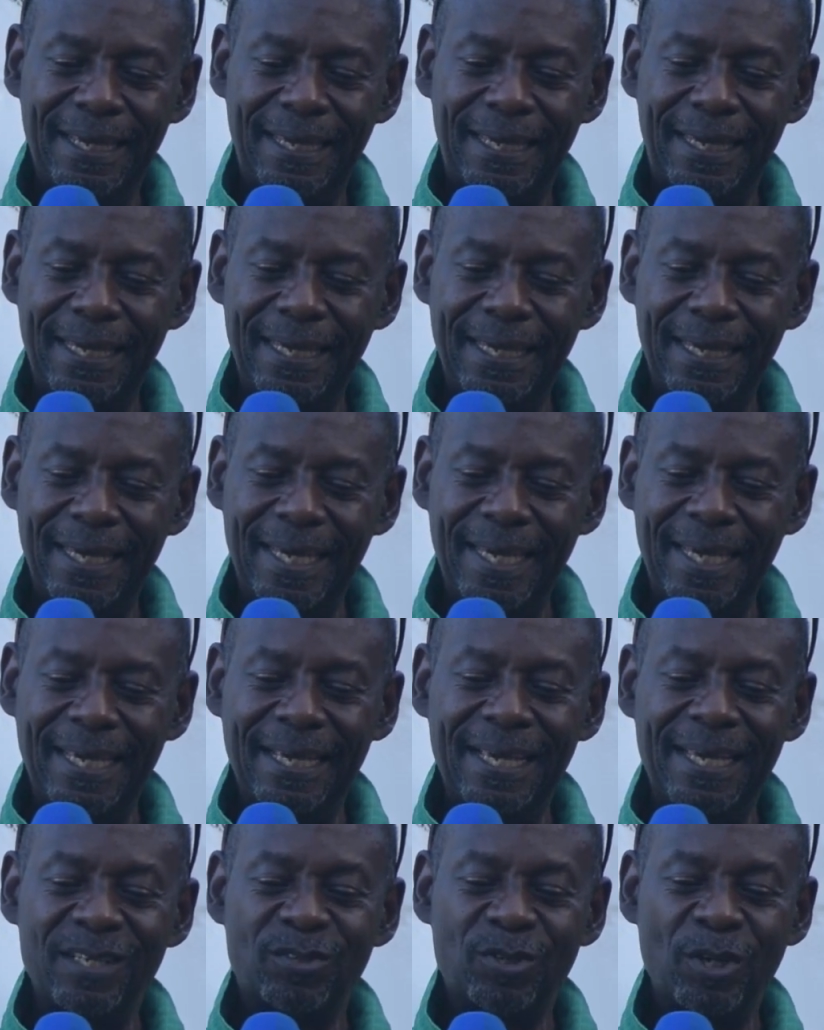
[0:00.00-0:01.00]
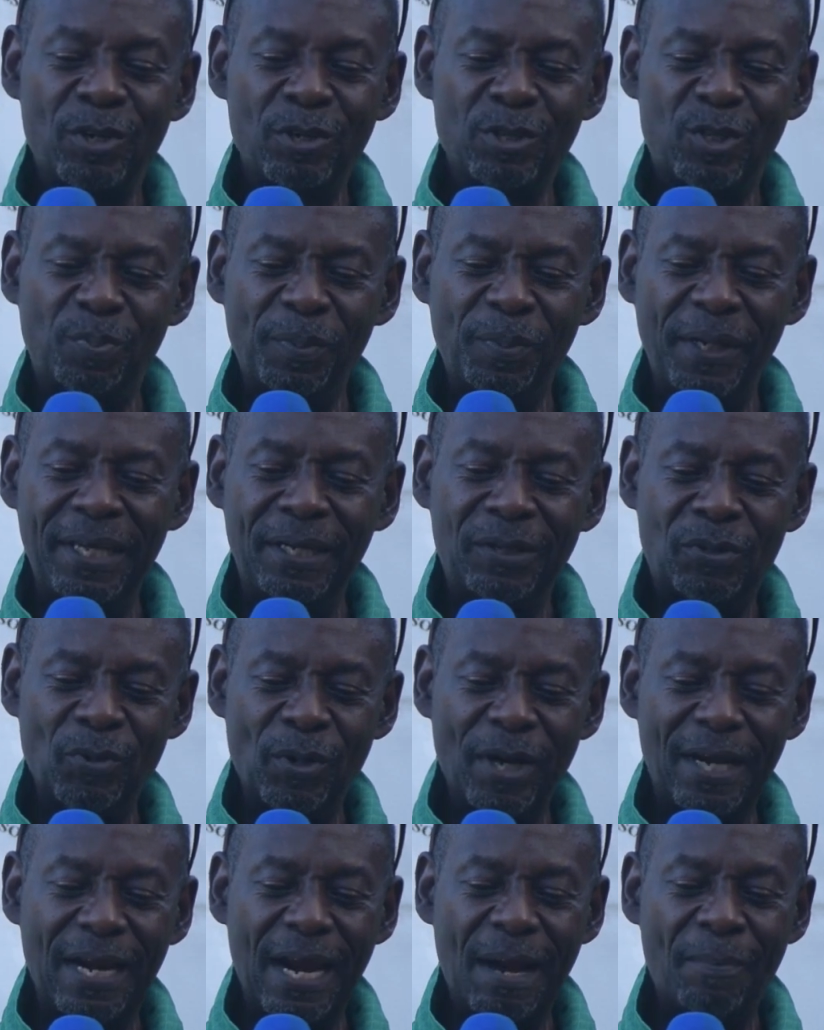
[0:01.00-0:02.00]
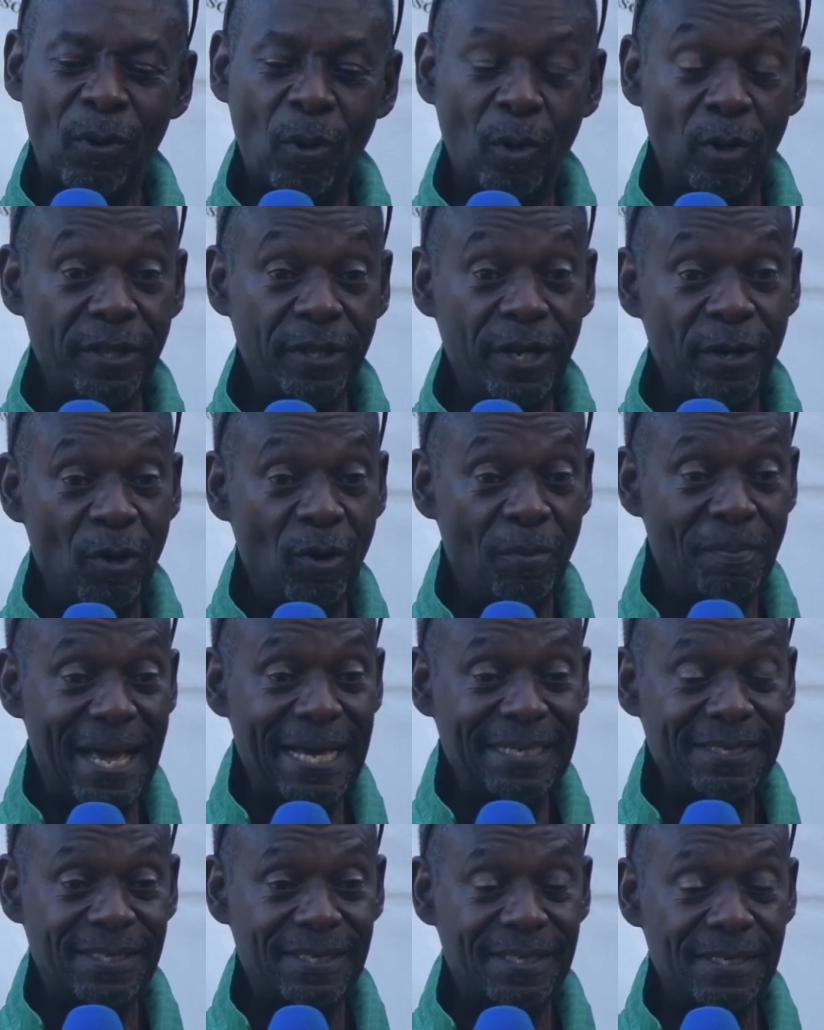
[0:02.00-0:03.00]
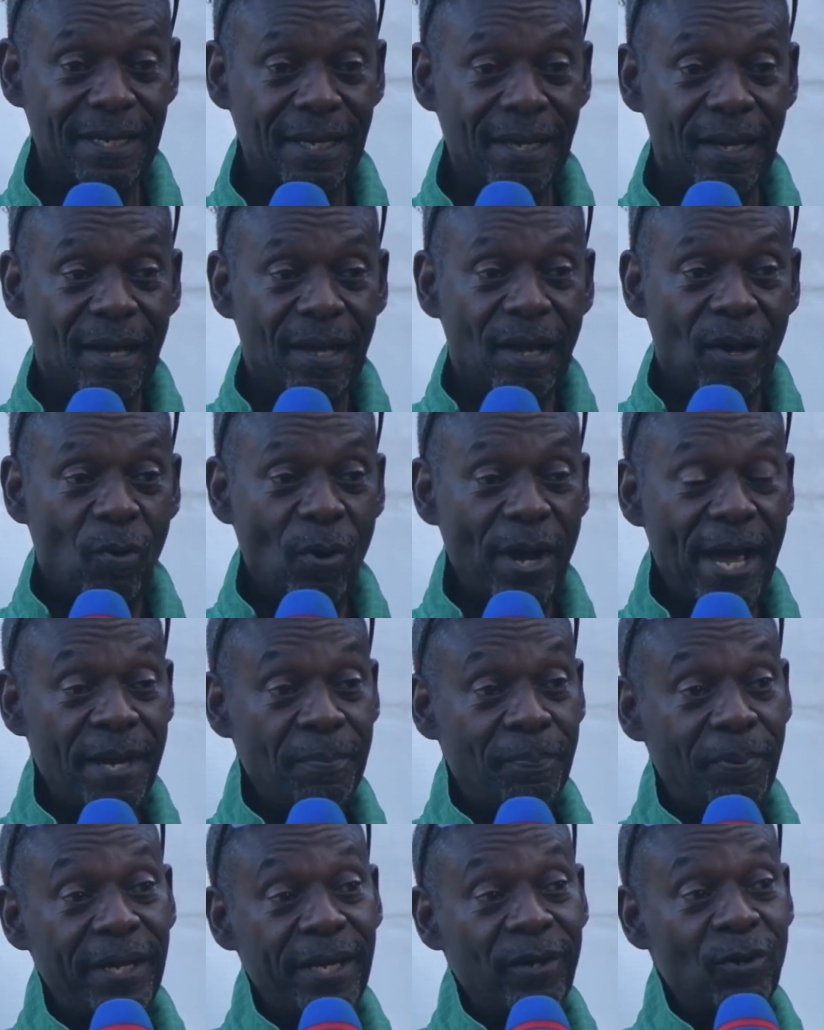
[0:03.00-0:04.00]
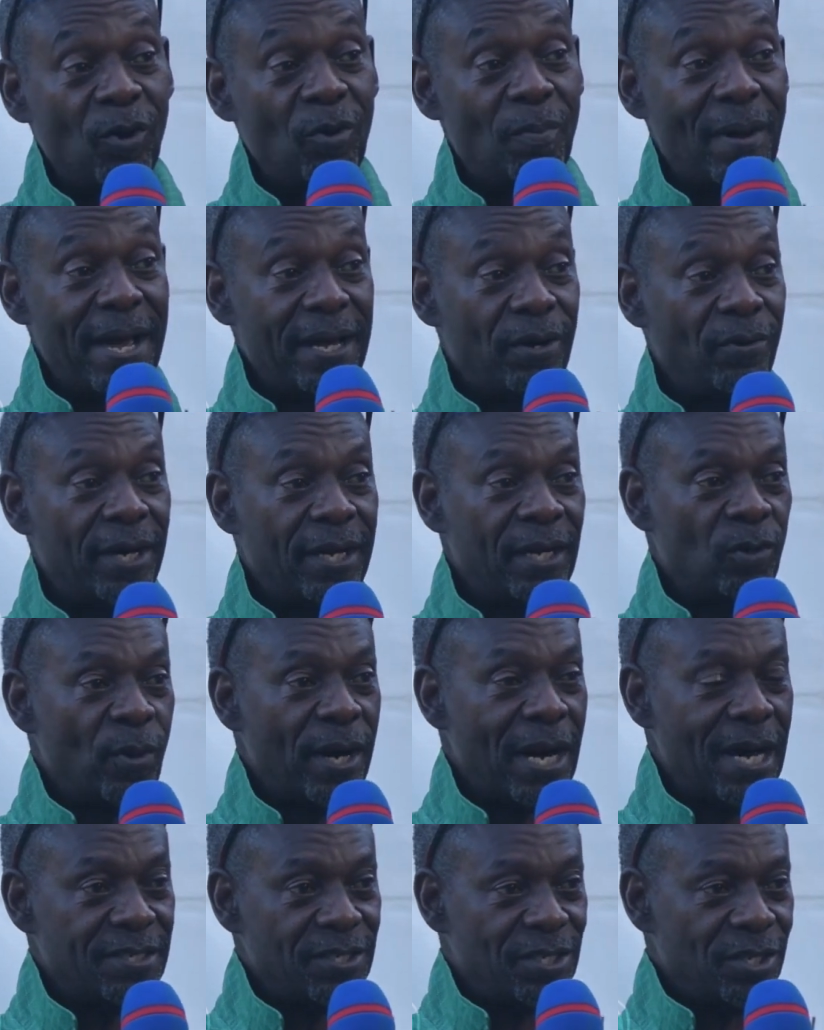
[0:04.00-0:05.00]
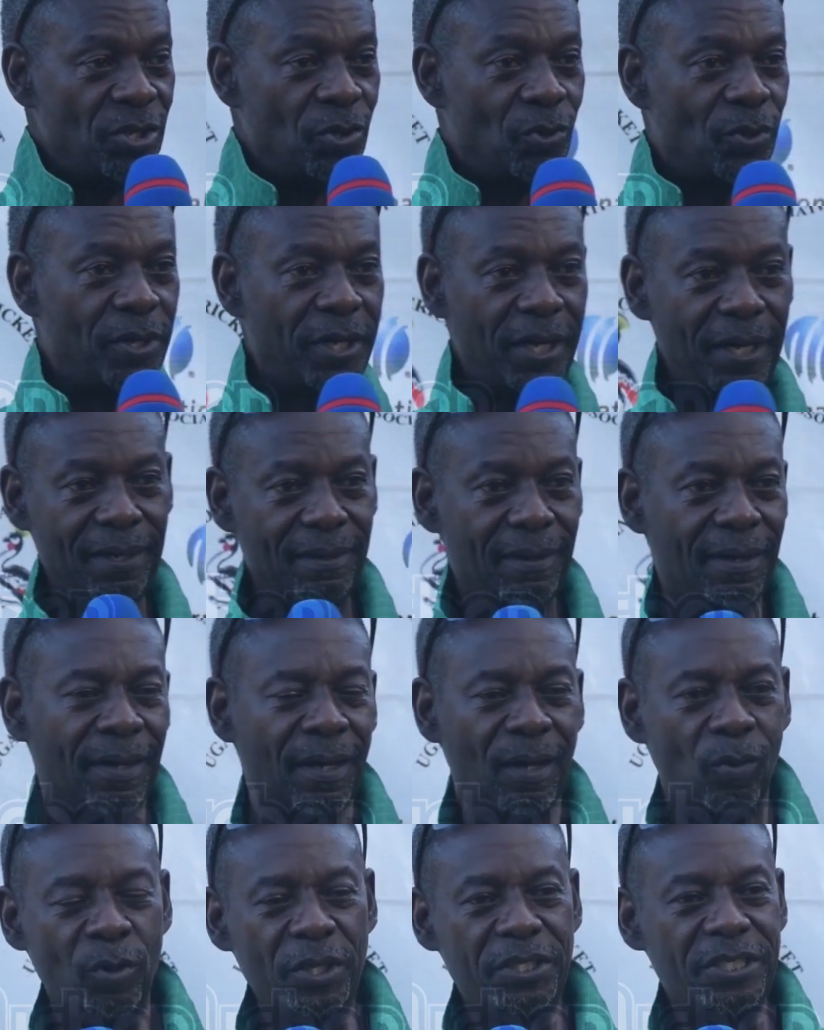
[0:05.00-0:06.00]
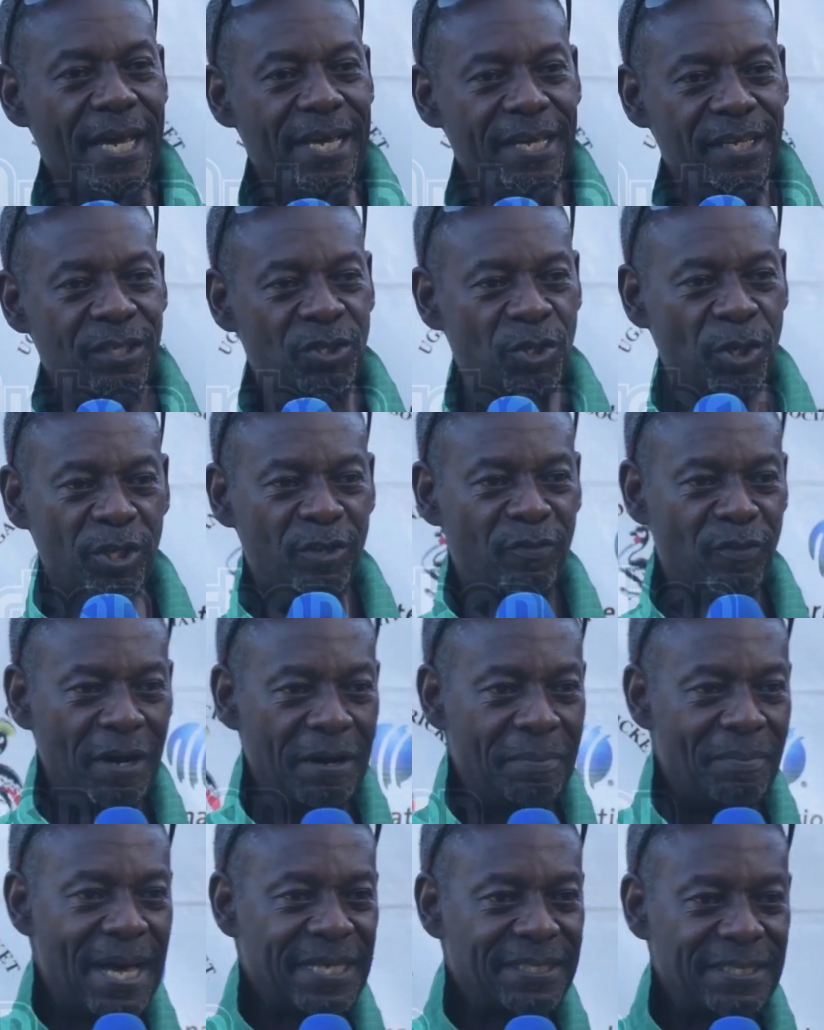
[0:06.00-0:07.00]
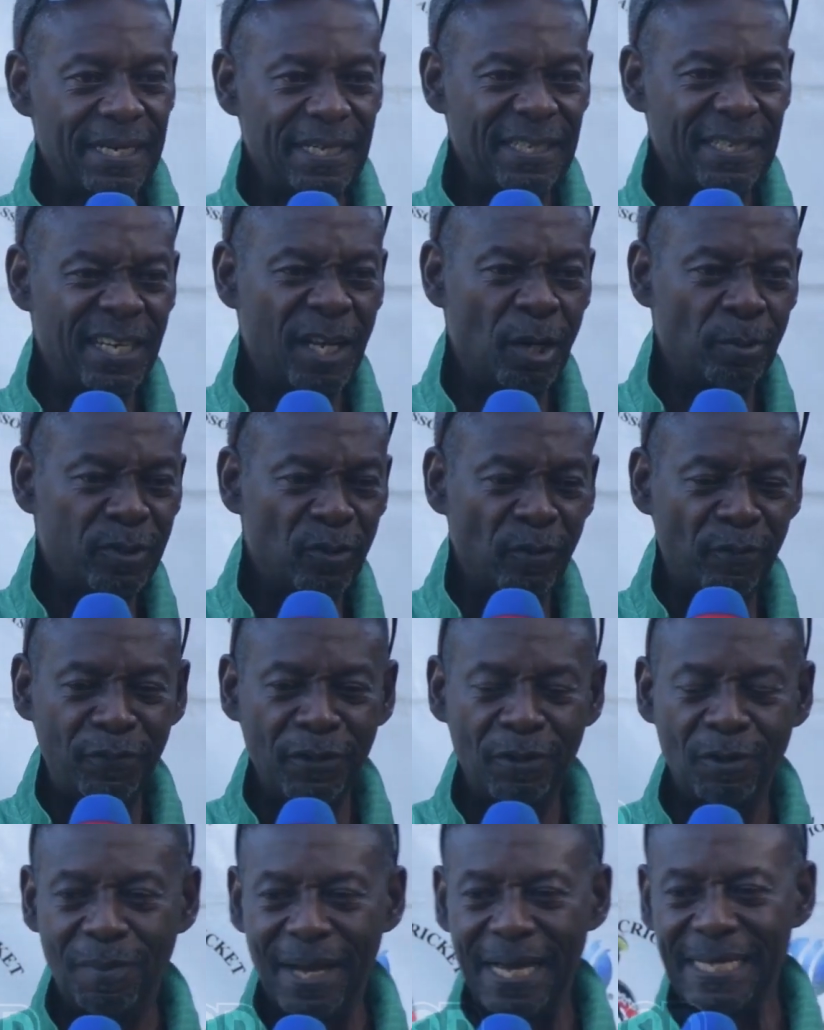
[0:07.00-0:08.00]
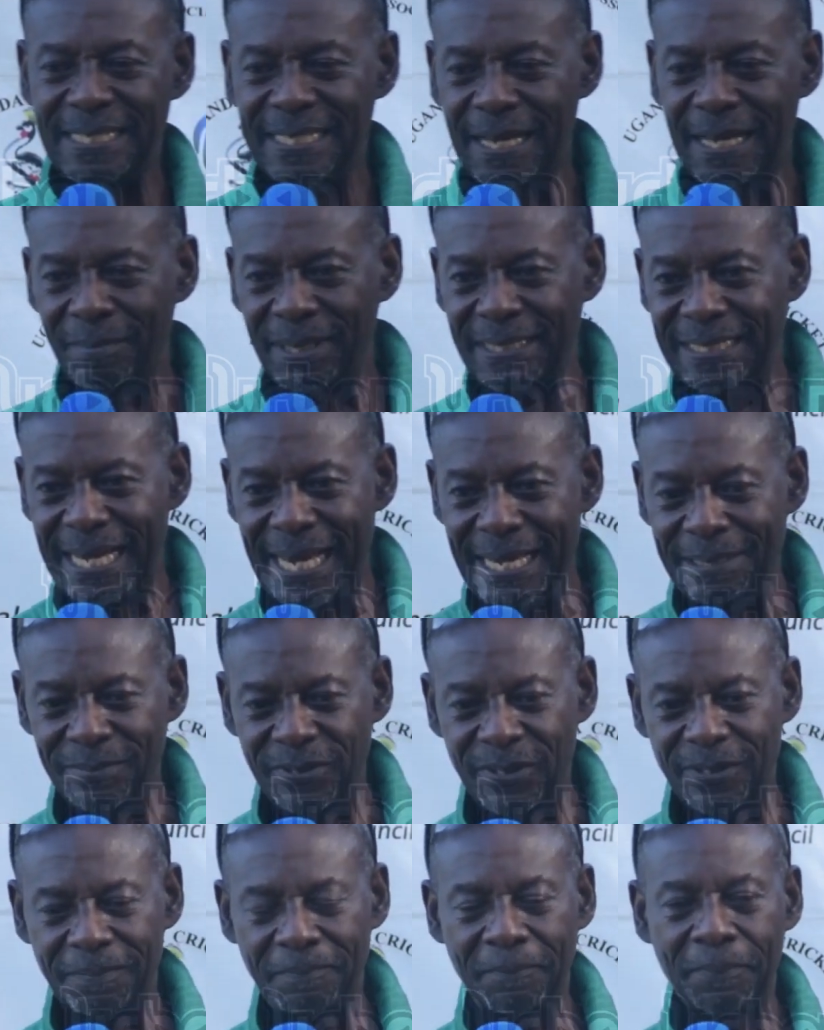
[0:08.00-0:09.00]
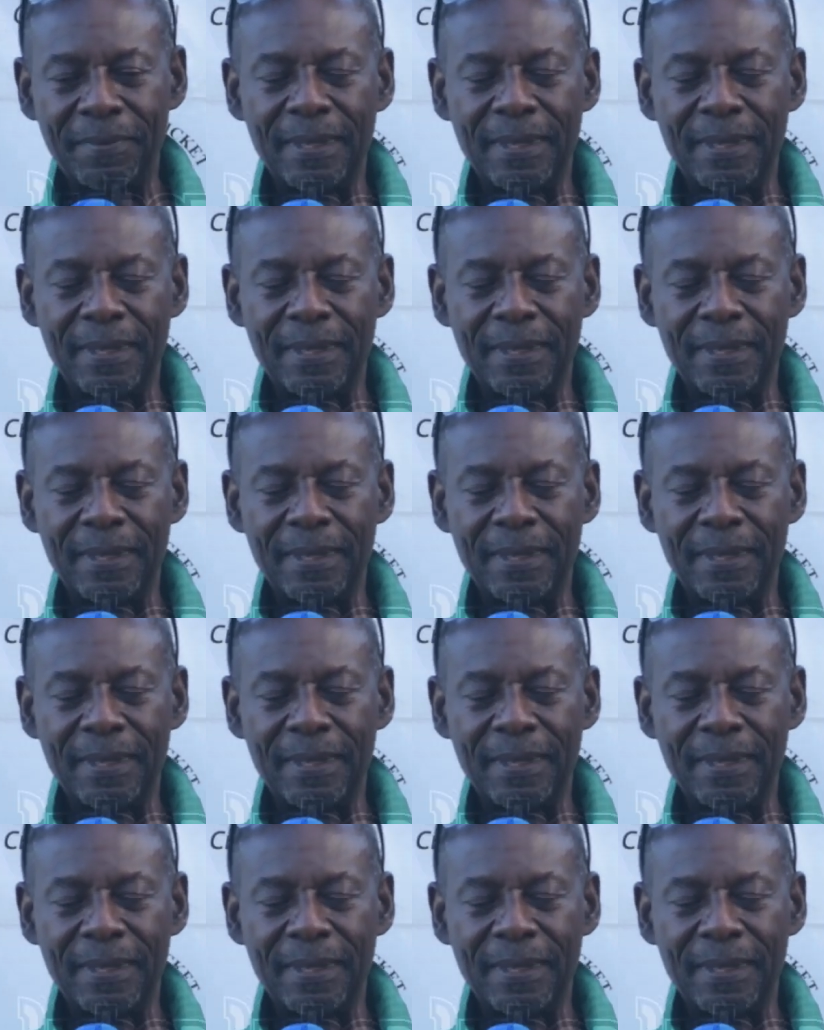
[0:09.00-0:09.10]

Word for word: he introduced me to a club called the Nomads, where I played all my cricket when I was in the U K, which I enjoyed very much, and it helped to fill my summer times.